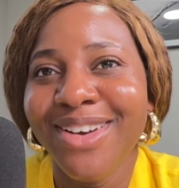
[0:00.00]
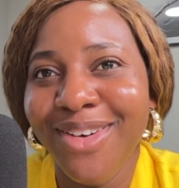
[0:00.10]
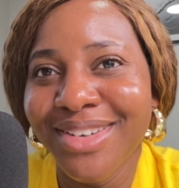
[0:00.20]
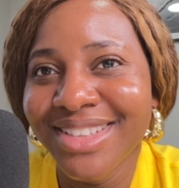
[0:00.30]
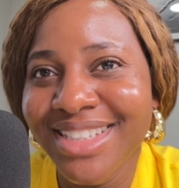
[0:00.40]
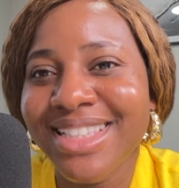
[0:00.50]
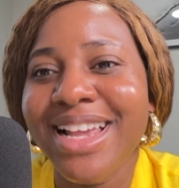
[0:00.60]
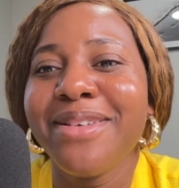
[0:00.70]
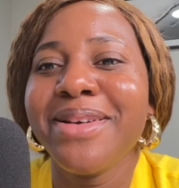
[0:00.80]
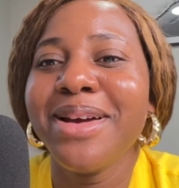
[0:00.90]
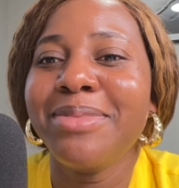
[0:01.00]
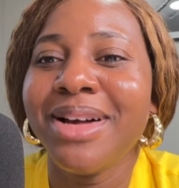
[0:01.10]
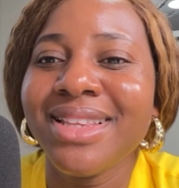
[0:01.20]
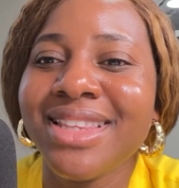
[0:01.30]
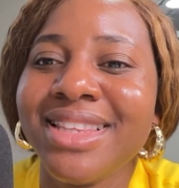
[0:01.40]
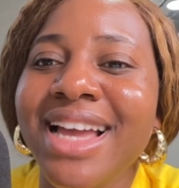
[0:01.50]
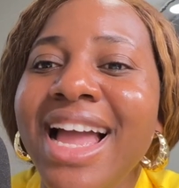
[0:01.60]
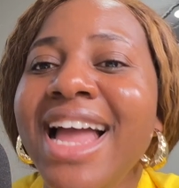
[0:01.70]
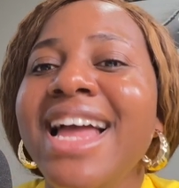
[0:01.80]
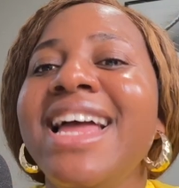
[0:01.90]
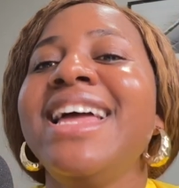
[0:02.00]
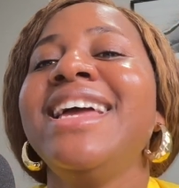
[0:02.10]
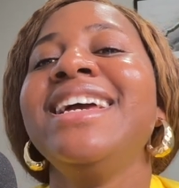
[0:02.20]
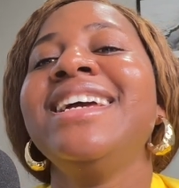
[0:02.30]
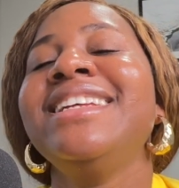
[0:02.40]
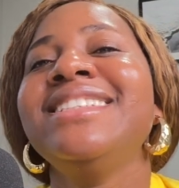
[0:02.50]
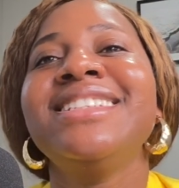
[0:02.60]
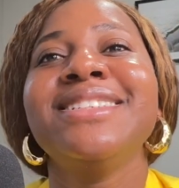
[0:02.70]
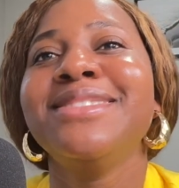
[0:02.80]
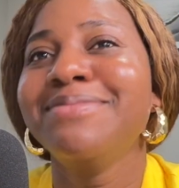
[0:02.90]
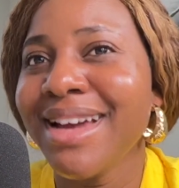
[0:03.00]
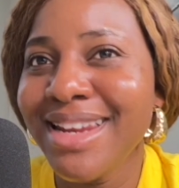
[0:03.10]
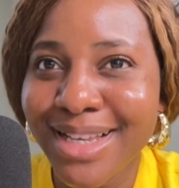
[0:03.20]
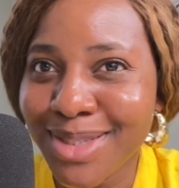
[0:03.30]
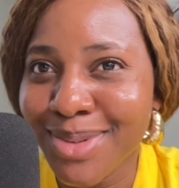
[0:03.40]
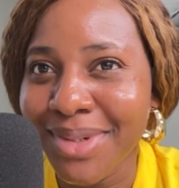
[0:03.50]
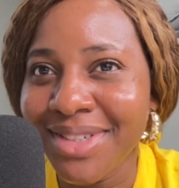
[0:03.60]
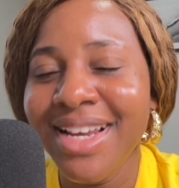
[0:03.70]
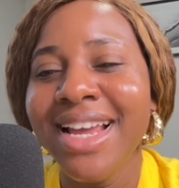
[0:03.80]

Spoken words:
on this career path. And my next one